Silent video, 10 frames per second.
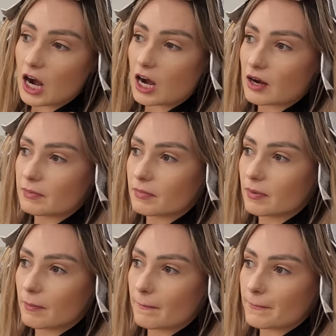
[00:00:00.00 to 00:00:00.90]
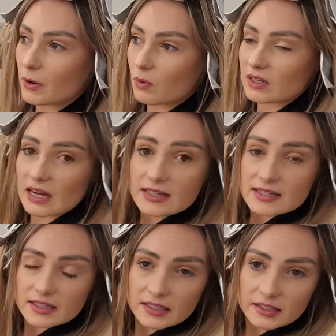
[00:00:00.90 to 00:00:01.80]
Um, but while I
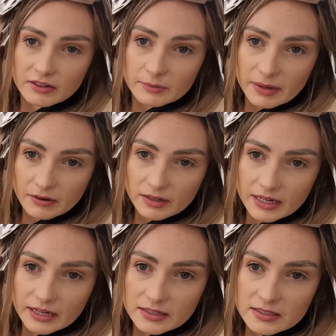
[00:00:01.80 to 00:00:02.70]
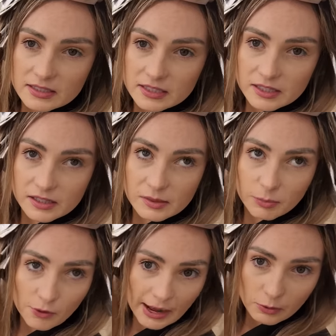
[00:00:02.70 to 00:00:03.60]
sit here and marinate in the
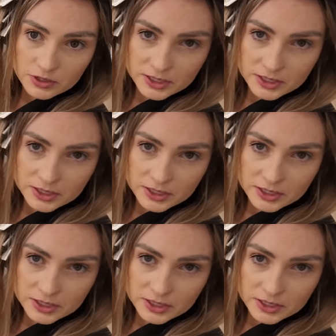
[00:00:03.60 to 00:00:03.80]
brown